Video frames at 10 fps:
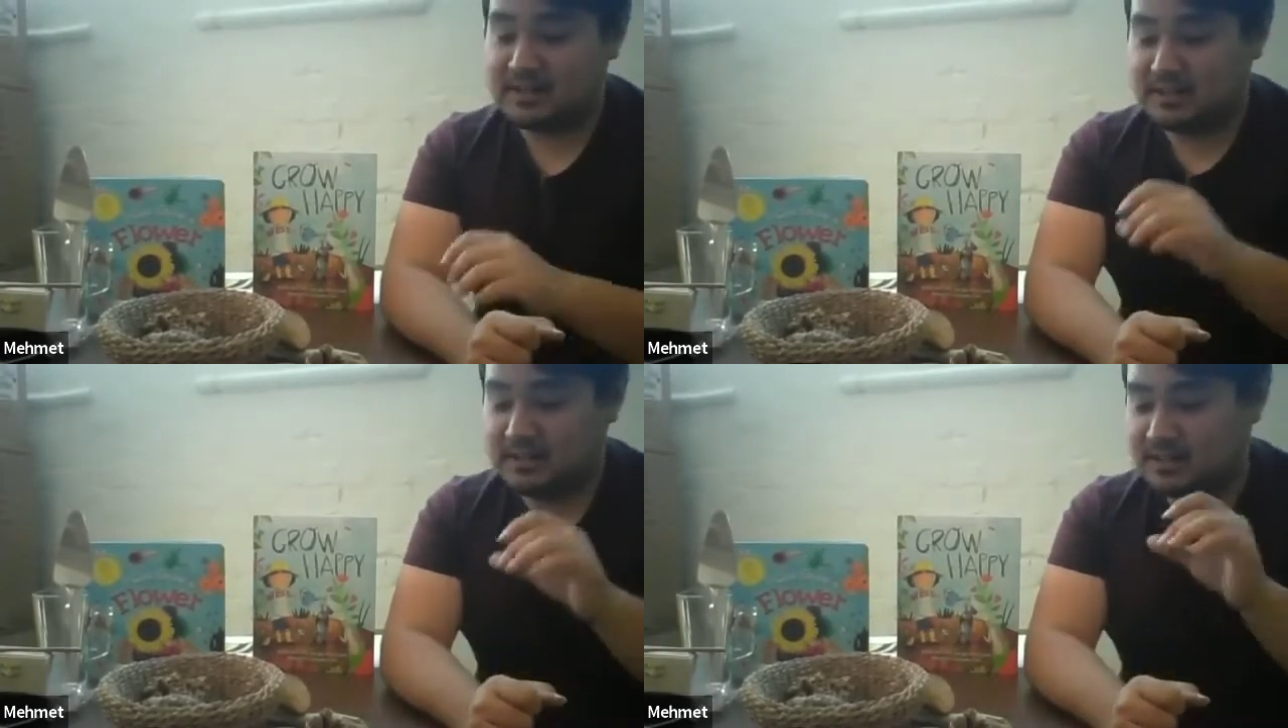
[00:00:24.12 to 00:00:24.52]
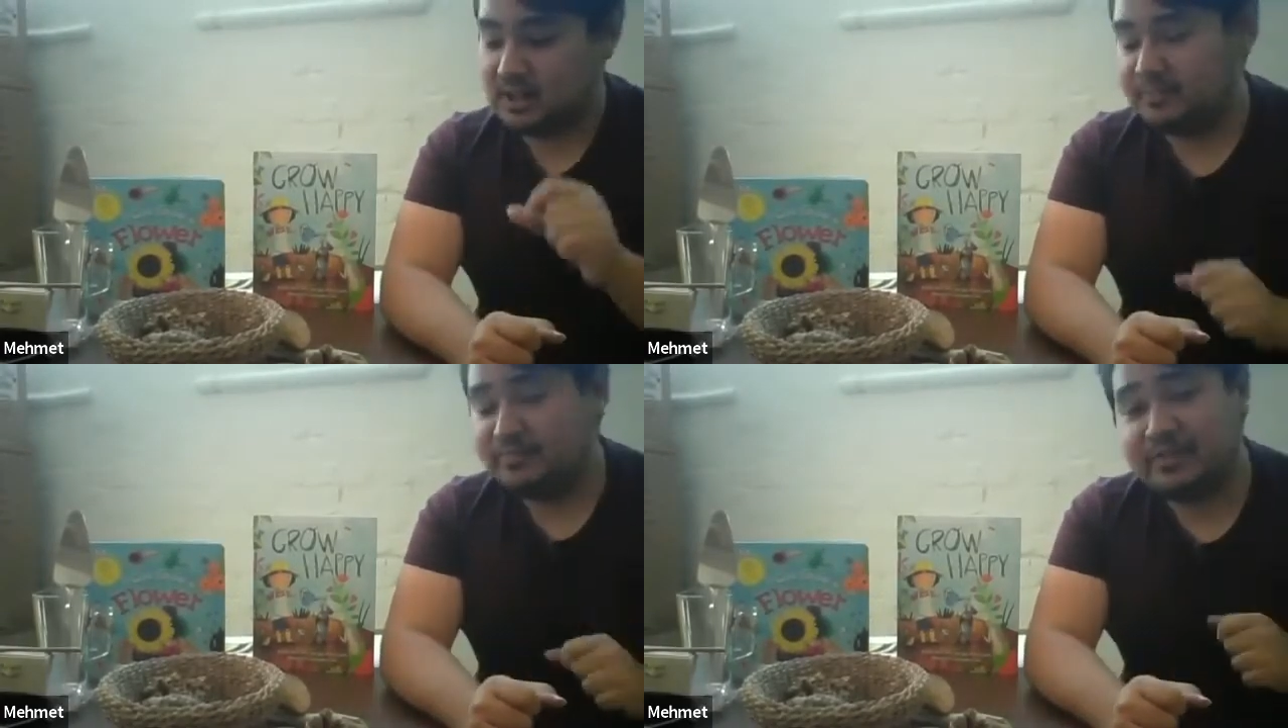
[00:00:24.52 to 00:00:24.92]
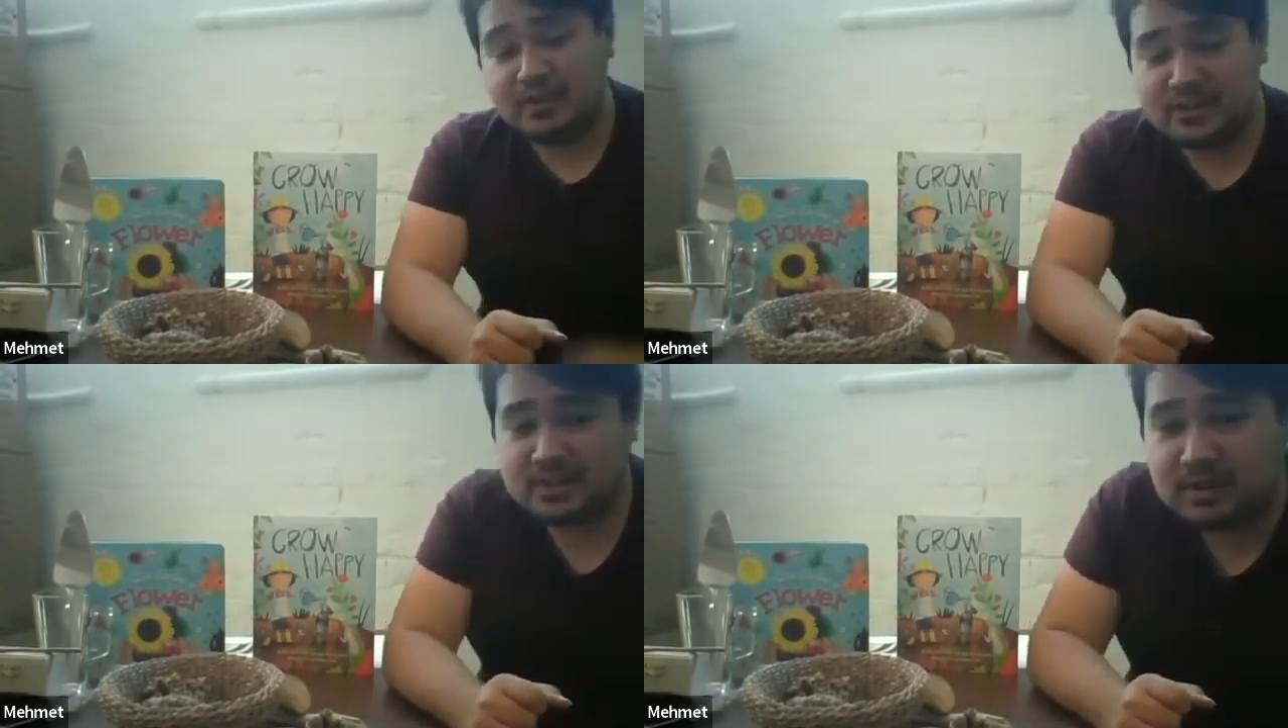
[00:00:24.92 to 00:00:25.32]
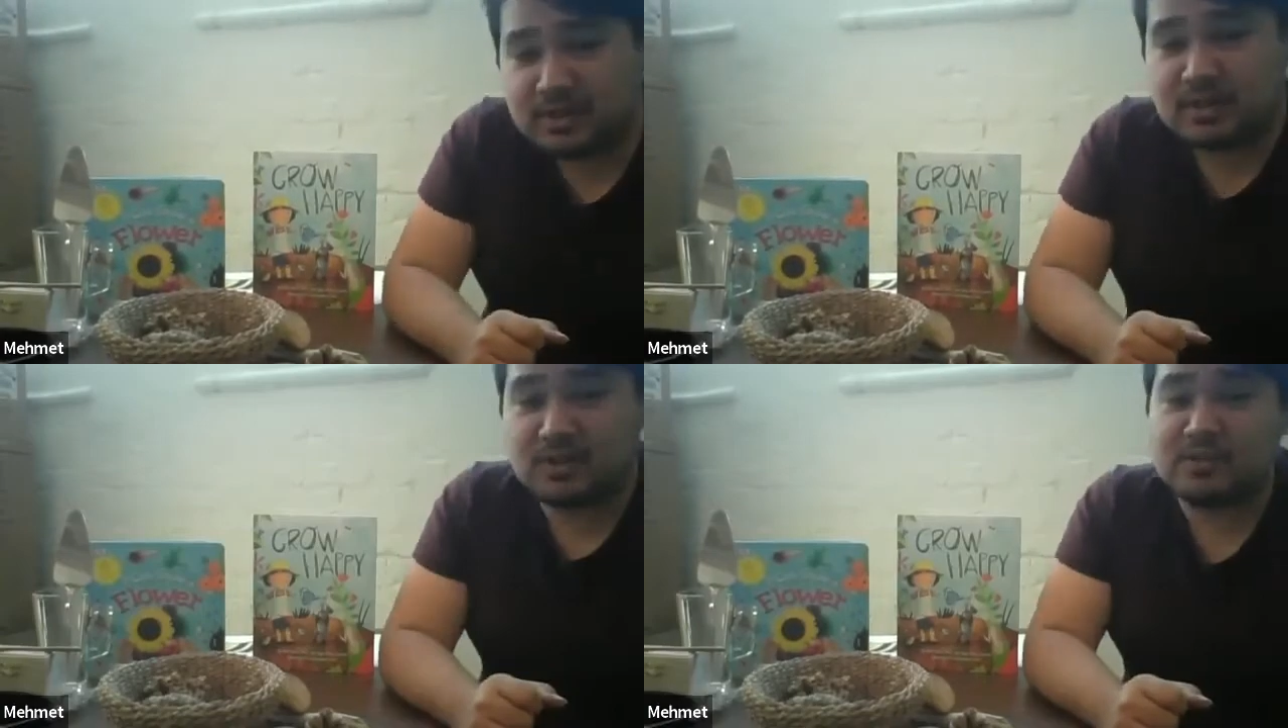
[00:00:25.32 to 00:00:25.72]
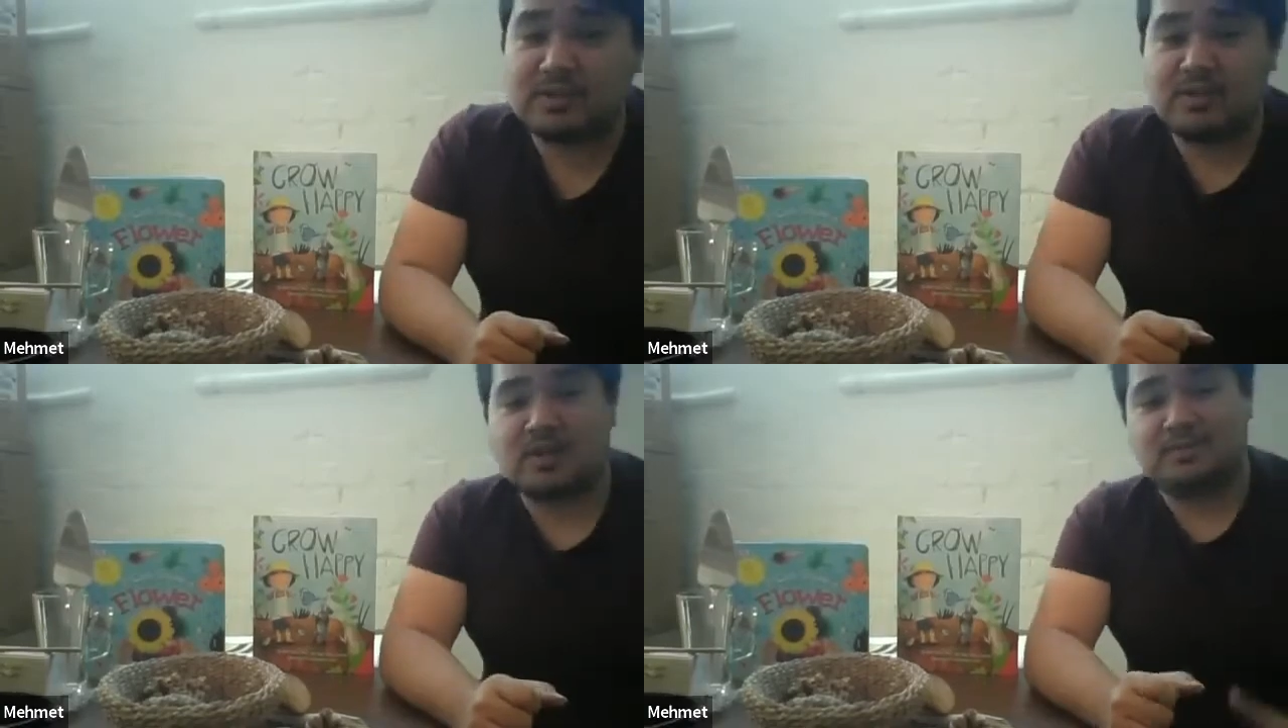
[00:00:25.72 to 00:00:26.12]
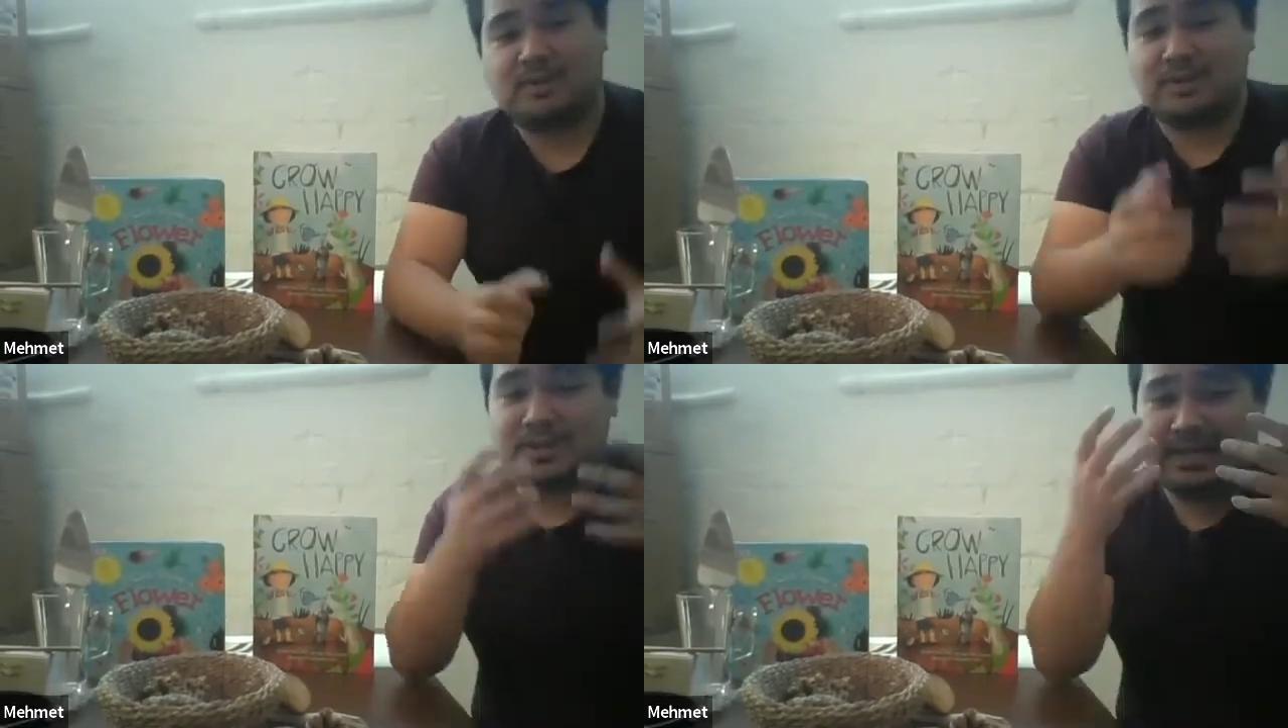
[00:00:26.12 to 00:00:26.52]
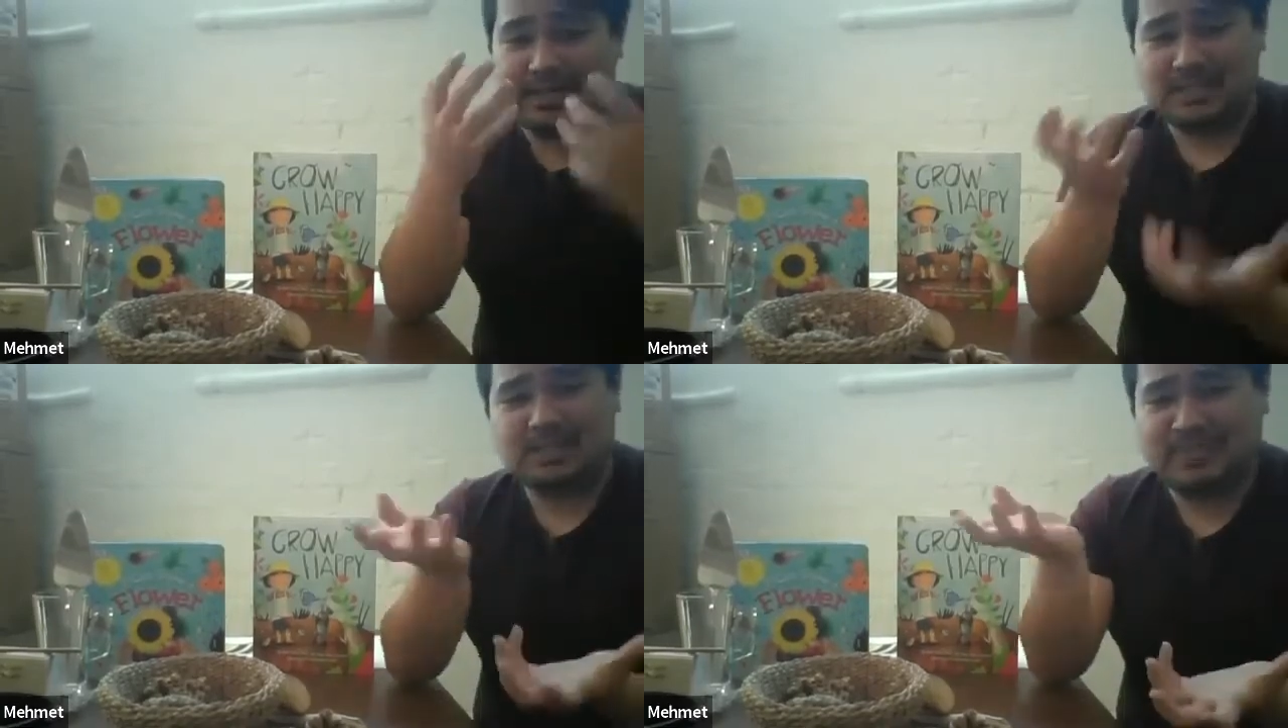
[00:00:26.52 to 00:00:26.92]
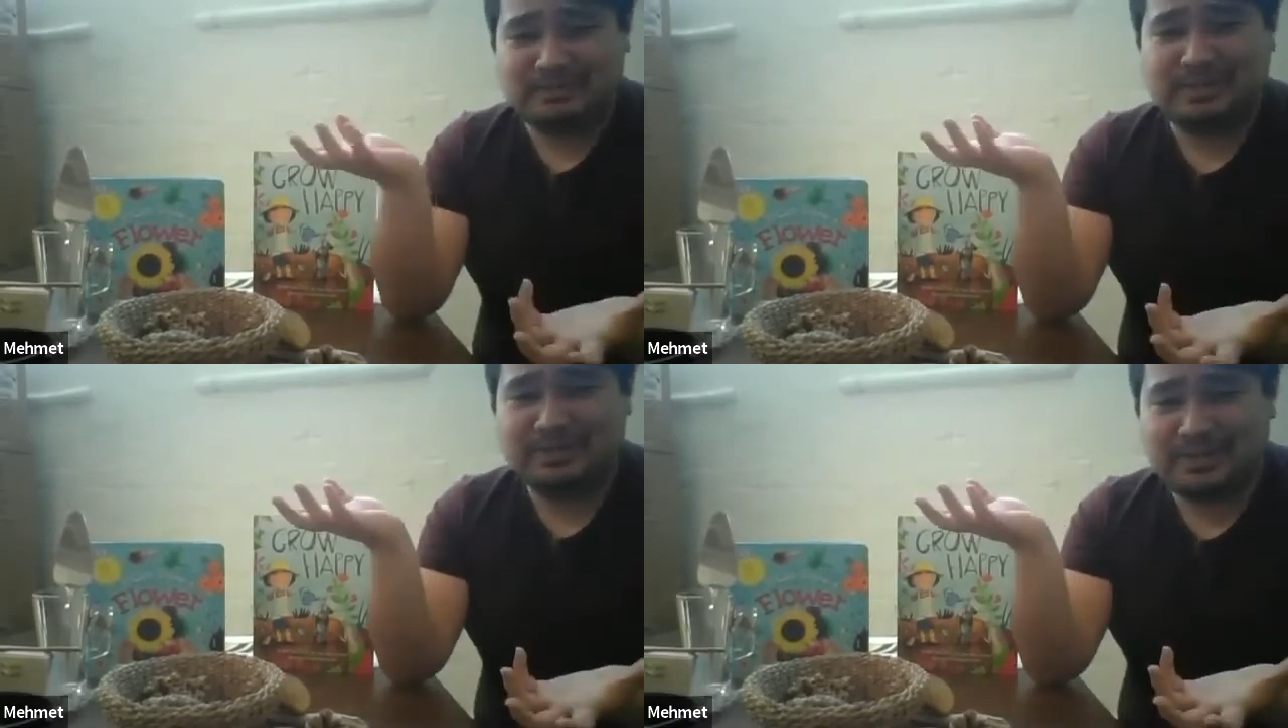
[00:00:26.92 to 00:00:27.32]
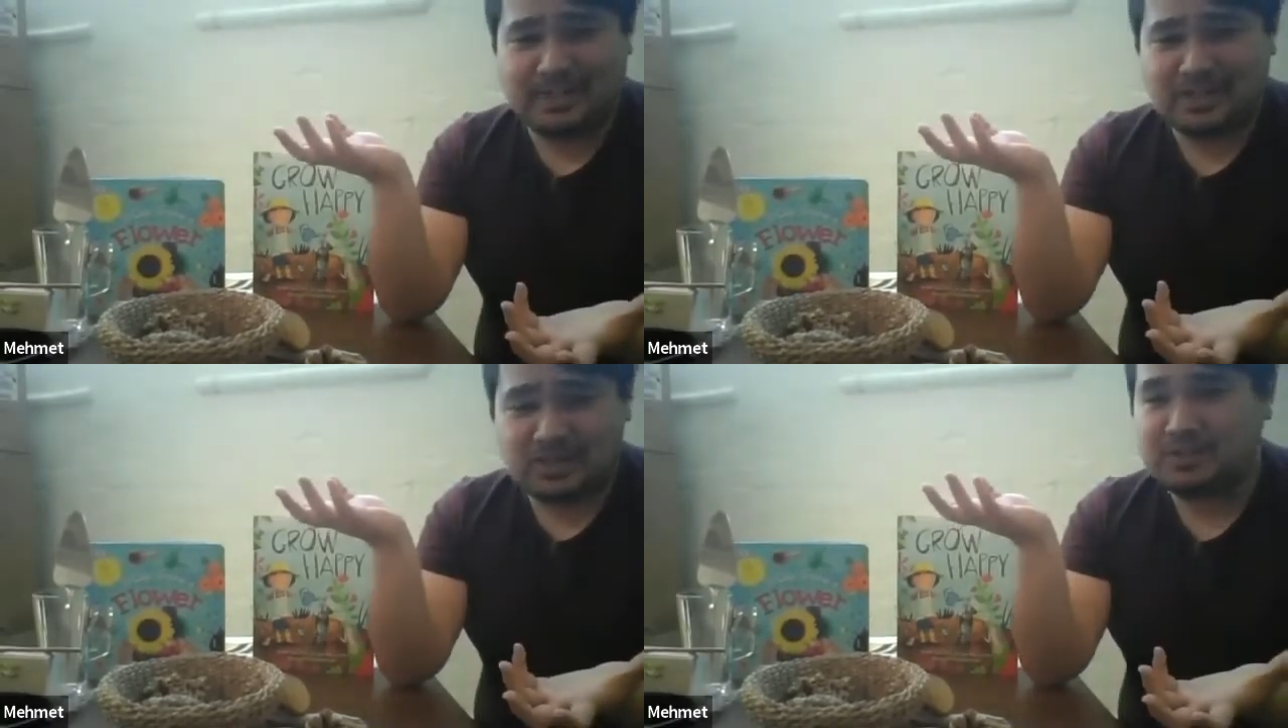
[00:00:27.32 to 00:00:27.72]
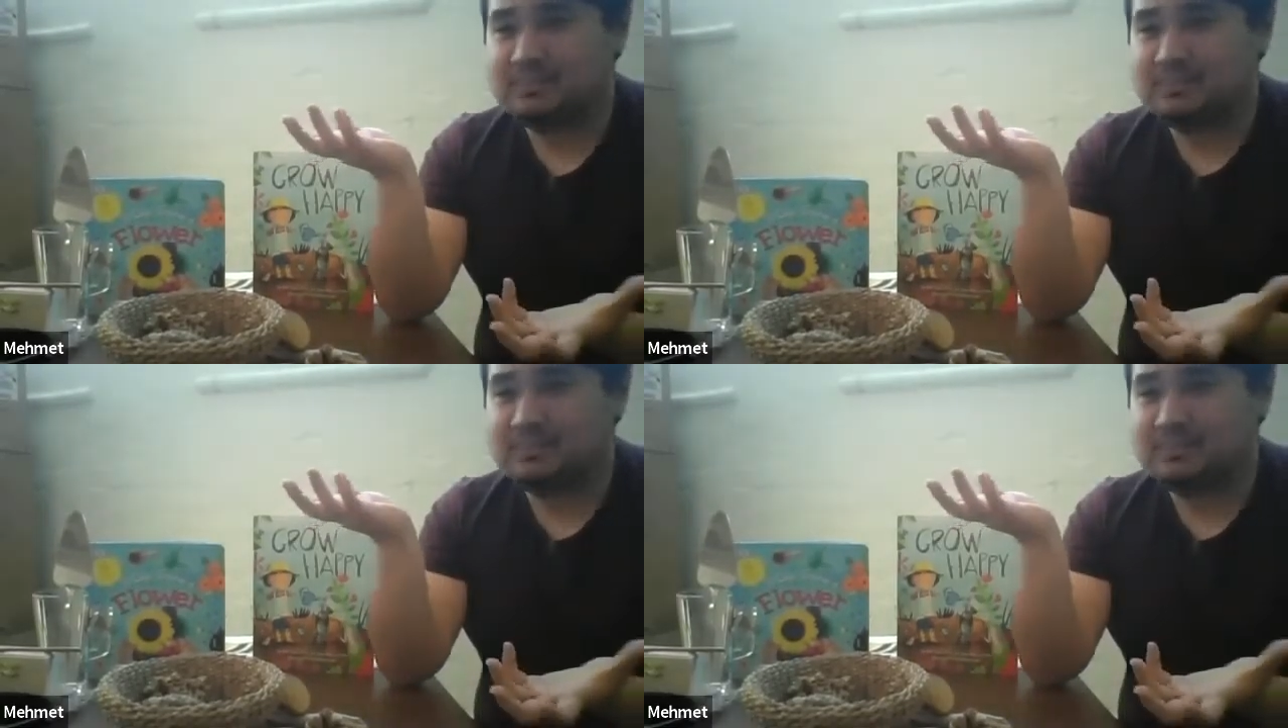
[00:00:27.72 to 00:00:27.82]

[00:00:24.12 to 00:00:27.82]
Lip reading: So, the first thing we're going to do is talk about a little bit about nature.